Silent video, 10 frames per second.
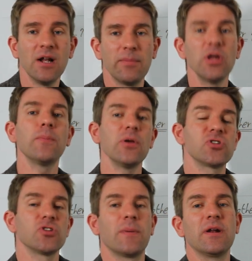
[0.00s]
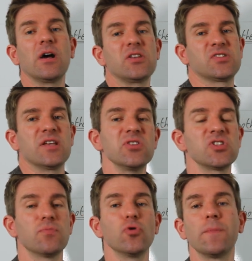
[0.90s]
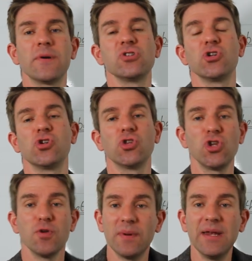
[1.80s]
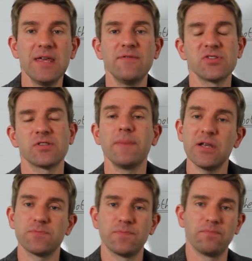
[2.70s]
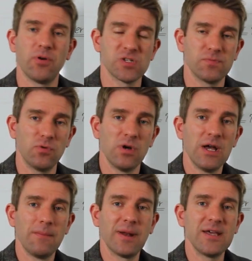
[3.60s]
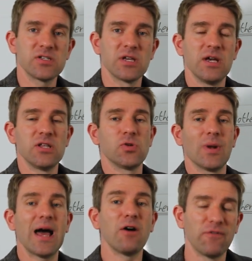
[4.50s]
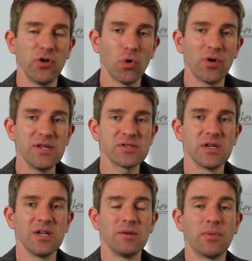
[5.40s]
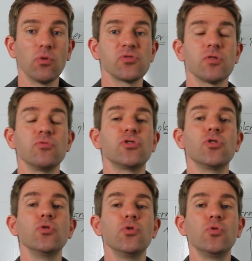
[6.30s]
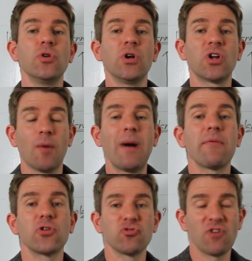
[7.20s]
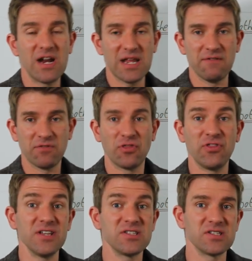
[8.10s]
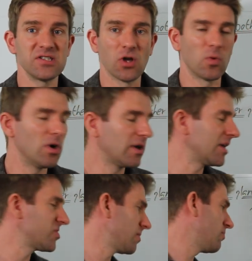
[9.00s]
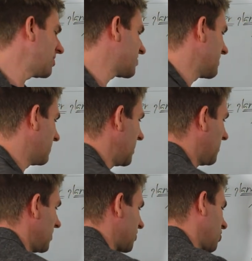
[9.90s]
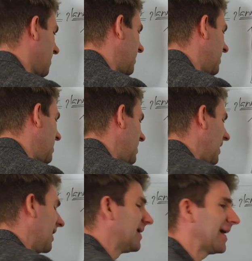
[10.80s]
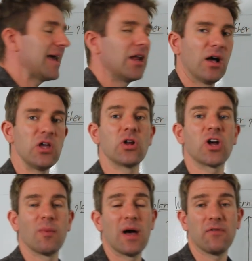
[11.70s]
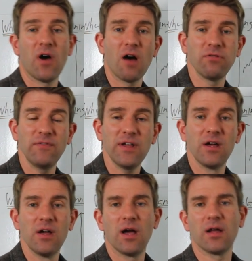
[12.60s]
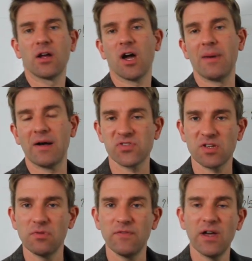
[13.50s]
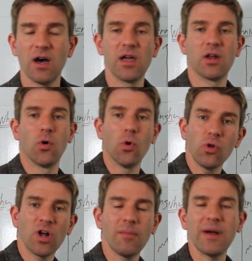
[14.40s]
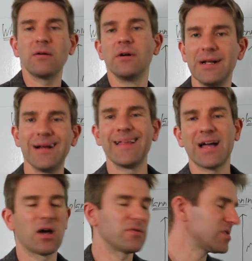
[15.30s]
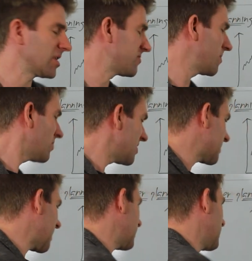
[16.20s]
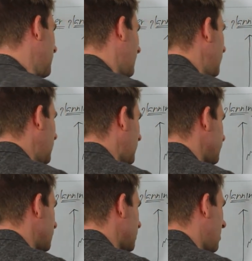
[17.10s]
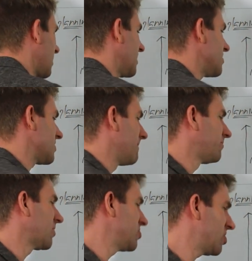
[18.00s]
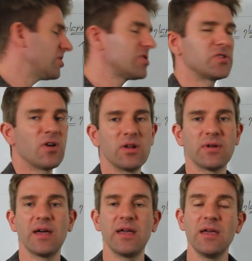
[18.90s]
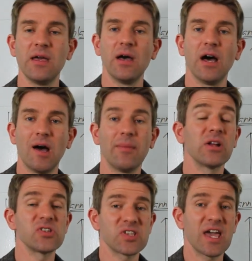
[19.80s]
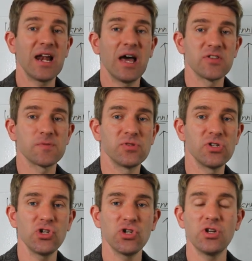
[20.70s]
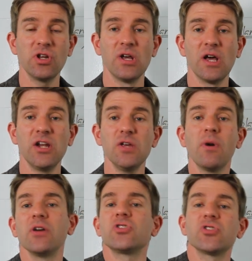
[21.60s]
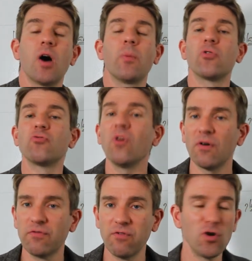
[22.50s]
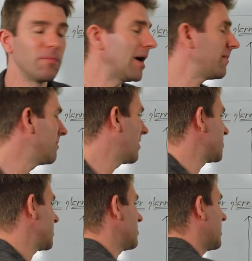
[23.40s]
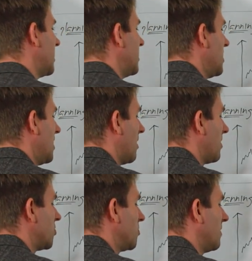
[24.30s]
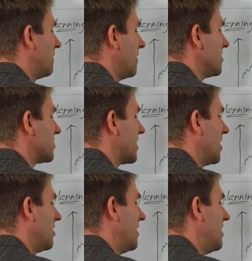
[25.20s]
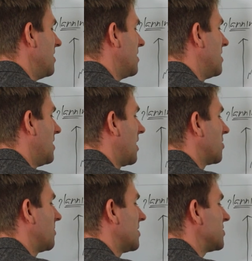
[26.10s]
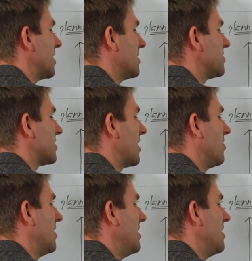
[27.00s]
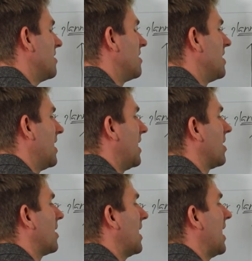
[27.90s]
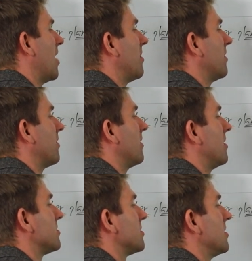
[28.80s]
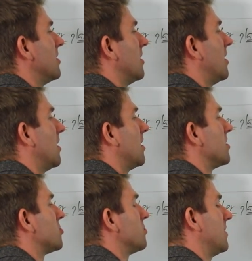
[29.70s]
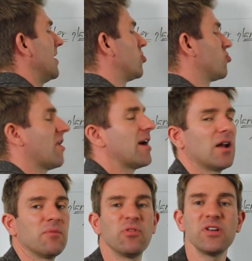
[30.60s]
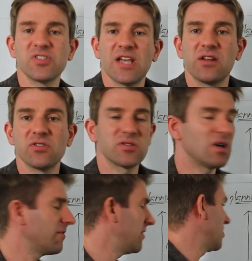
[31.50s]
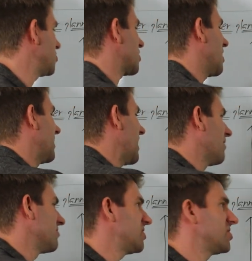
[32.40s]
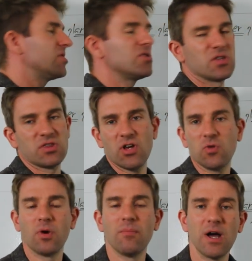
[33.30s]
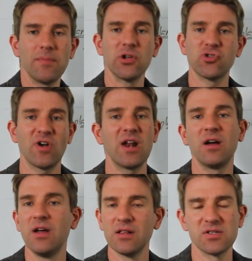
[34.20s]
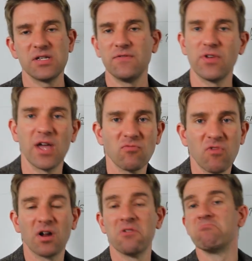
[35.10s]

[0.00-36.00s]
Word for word: But you're going to put your stop in a sensible position that you believe is the best possible place to allow for noise, but also to come out of the trade if the thesis is not working. So pretty simply, you put your stop in. And again, are you gonna come out of half of it? Are you gonna come out of some of it? Are you gonna all come out? That kind of stuff. So pretty standard. And then you're gonna have some targets. So you're gonna decide, okay, uh, I'm gonna scale out this position. And you might start with a rough roadmap. You might say, okay, I'm gonna do my first scale here. I'm gonna do my second scale here. And I'm gonna allow my third Uh, to be a trailer. Pretty standard stuff, you know, you're just coming out of resistance, and the third one might be a trailer to see if you get a runner.